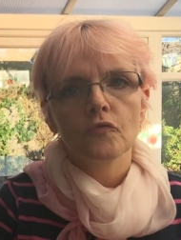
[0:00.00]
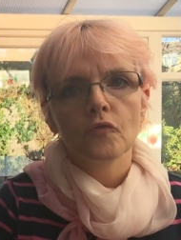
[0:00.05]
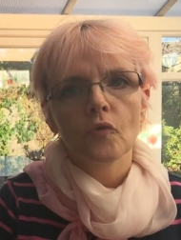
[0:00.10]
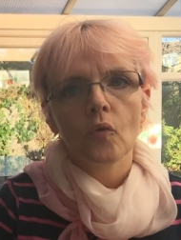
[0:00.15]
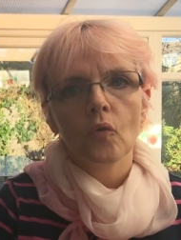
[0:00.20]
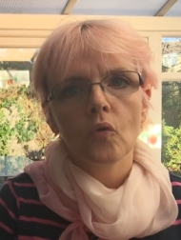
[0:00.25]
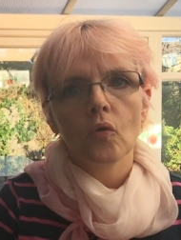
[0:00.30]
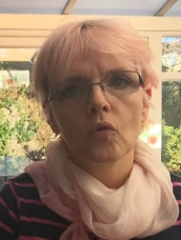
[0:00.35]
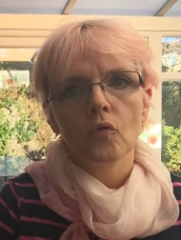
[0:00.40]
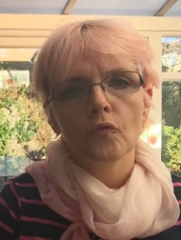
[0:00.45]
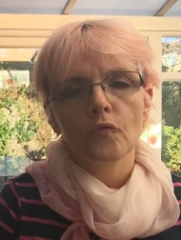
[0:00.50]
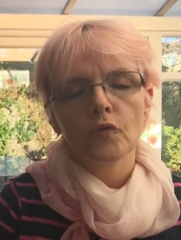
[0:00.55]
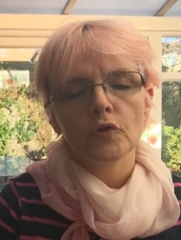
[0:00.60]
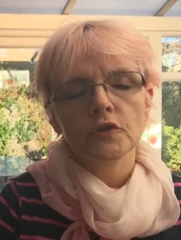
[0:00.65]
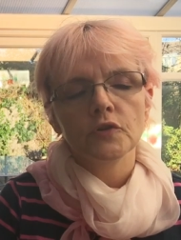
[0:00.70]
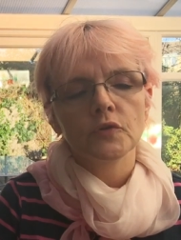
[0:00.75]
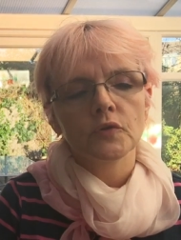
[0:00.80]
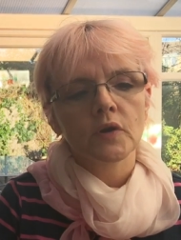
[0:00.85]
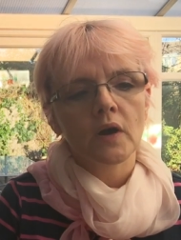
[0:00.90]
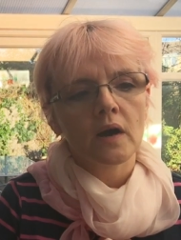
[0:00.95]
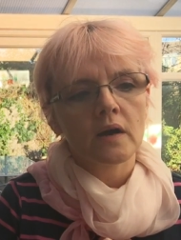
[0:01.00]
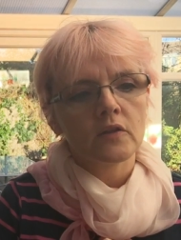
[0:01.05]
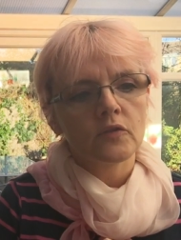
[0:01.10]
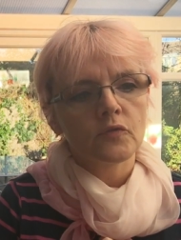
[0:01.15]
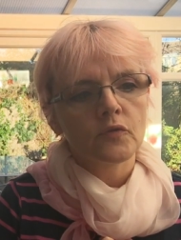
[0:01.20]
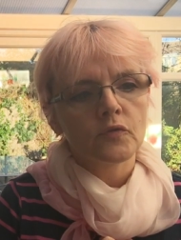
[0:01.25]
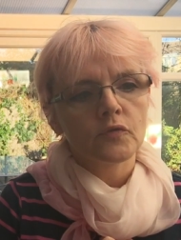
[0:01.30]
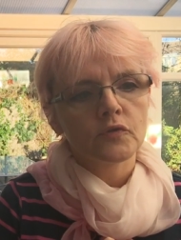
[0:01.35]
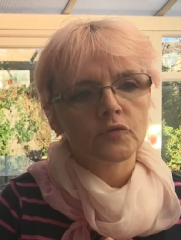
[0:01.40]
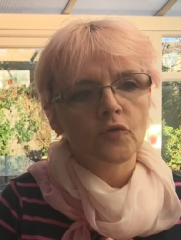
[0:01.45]
for you guys,
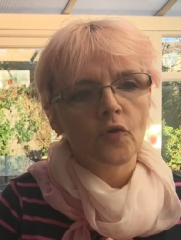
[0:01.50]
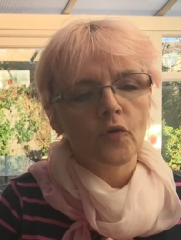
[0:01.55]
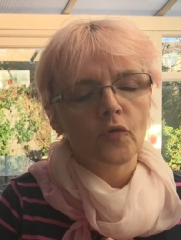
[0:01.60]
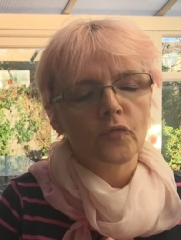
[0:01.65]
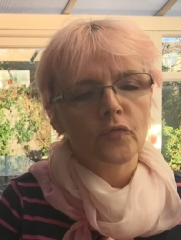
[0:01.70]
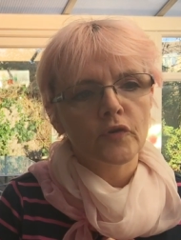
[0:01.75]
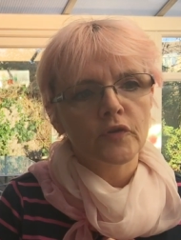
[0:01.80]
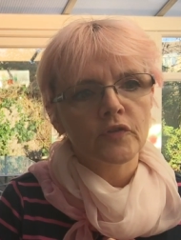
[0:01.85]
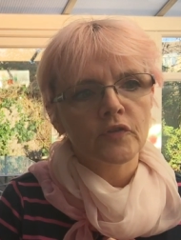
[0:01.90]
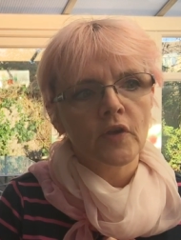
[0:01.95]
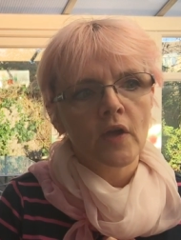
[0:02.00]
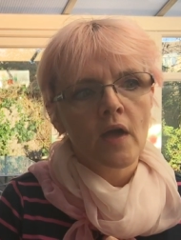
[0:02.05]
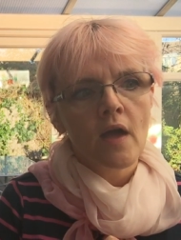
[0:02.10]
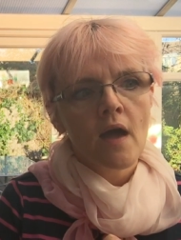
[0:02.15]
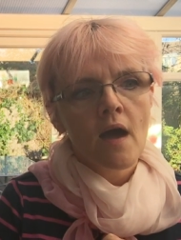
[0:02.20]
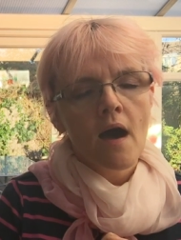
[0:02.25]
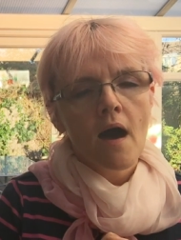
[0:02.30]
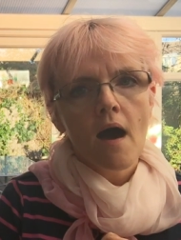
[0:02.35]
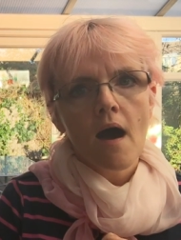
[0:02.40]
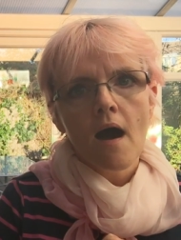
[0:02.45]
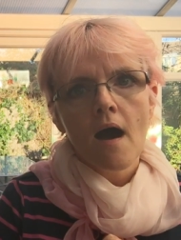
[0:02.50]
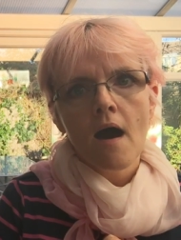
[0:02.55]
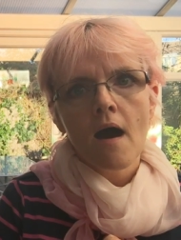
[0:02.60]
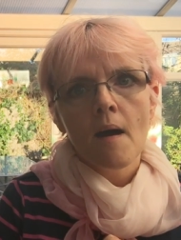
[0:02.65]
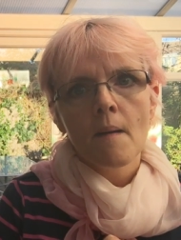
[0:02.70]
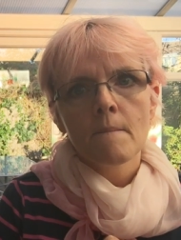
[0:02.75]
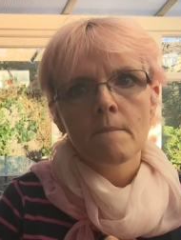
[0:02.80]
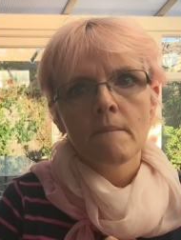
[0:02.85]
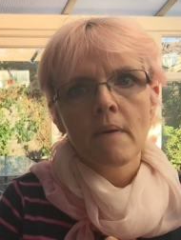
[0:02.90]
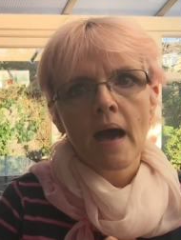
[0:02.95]
for photographers,
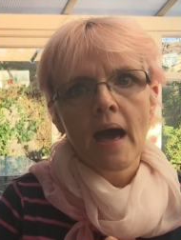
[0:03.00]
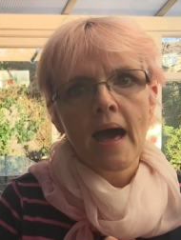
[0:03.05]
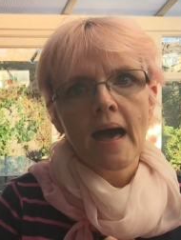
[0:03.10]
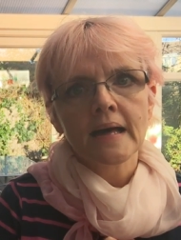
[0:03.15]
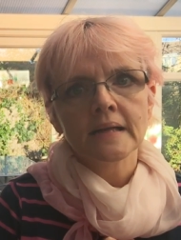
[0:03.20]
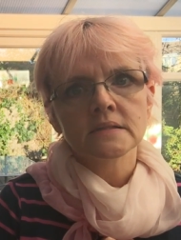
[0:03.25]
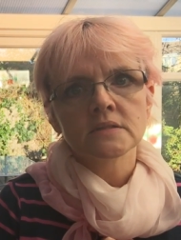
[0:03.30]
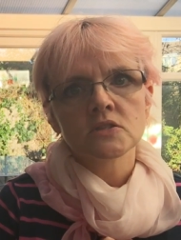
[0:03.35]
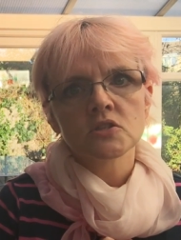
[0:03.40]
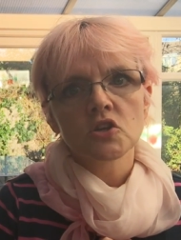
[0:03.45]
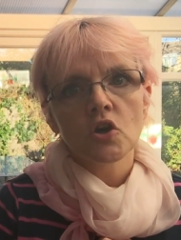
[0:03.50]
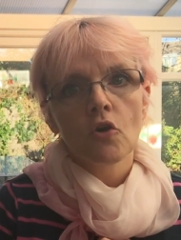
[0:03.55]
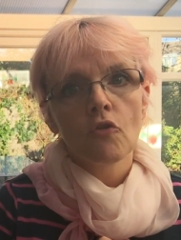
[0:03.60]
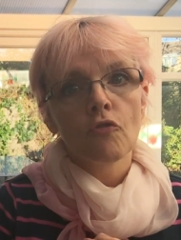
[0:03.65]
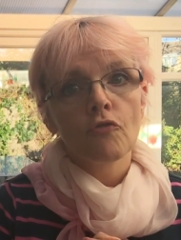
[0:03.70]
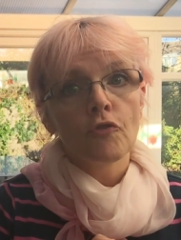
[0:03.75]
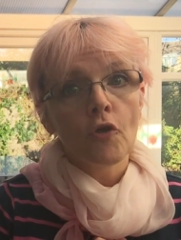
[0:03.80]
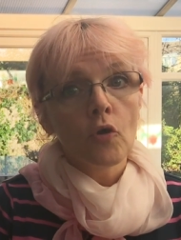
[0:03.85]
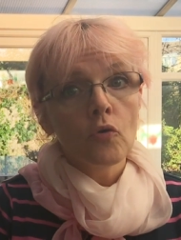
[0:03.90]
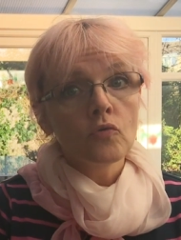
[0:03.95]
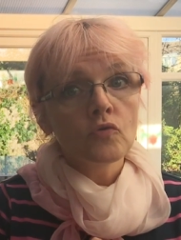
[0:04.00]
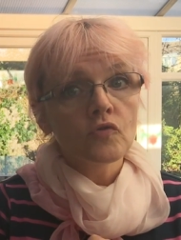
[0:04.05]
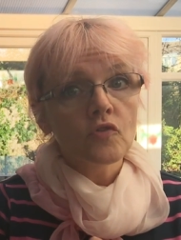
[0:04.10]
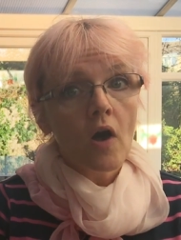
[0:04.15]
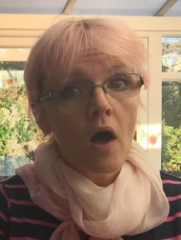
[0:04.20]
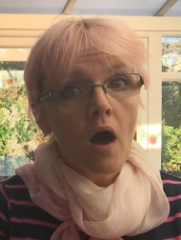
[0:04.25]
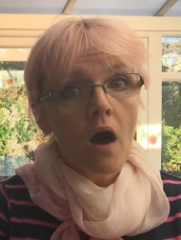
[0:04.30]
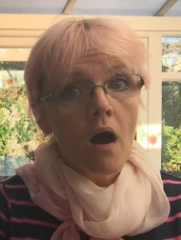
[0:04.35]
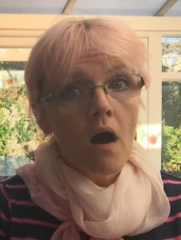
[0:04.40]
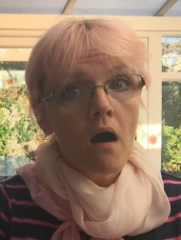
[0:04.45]
and those
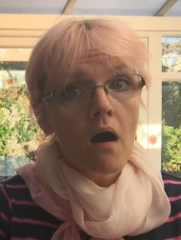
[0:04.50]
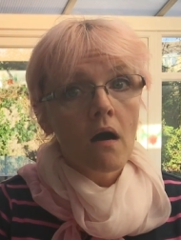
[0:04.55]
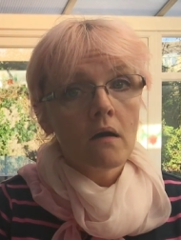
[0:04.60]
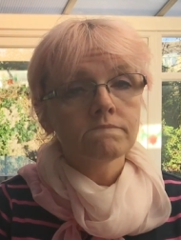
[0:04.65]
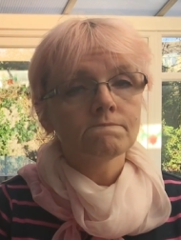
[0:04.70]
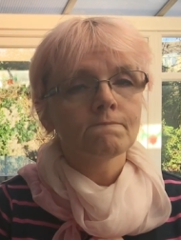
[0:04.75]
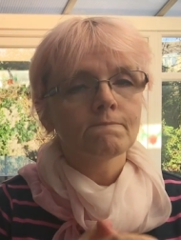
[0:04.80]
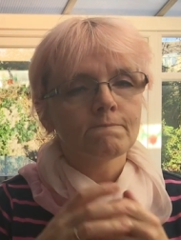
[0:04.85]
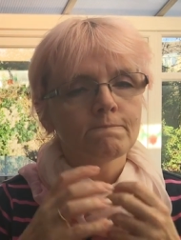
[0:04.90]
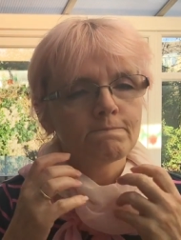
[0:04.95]
are,